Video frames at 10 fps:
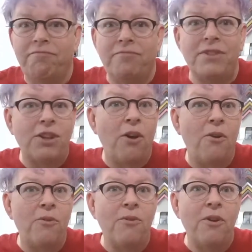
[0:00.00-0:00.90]

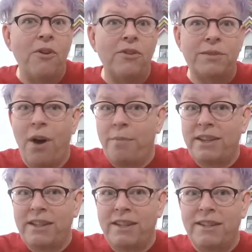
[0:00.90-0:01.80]
So, small
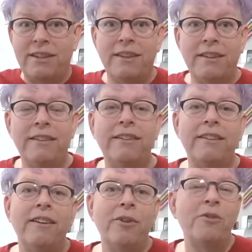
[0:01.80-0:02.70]
business
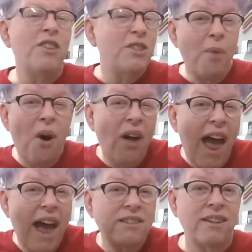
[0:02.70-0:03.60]
with a small
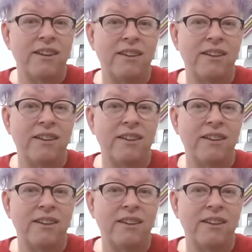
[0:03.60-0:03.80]
ask,